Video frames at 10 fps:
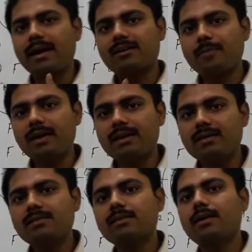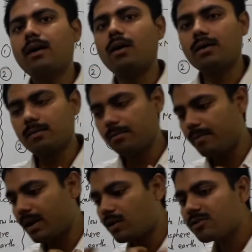experience or
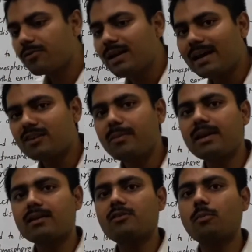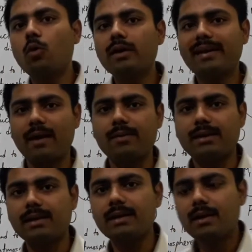make us experience more
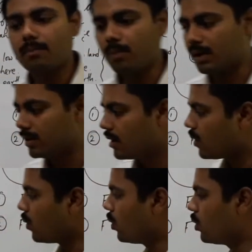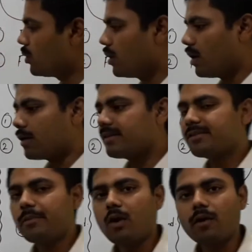gravity, but low or
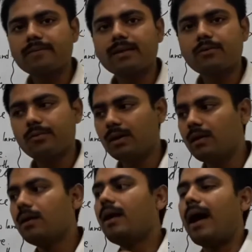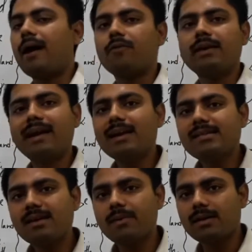small object will have a
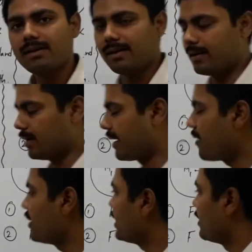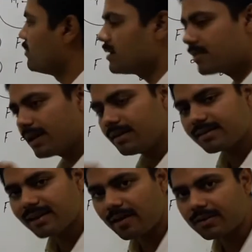negligible gravity. Means there is
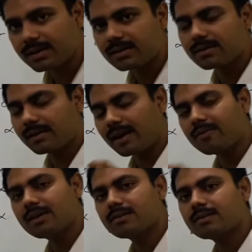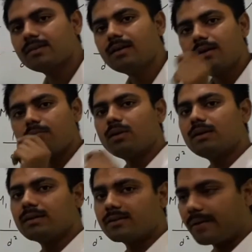gravitation, but
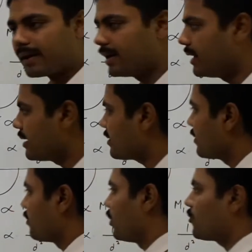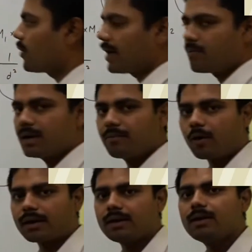it is very less. But for heavenly
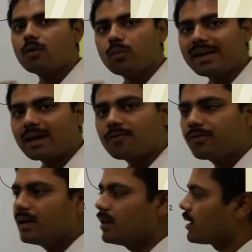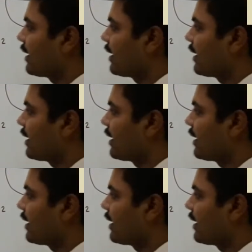body, we can feel the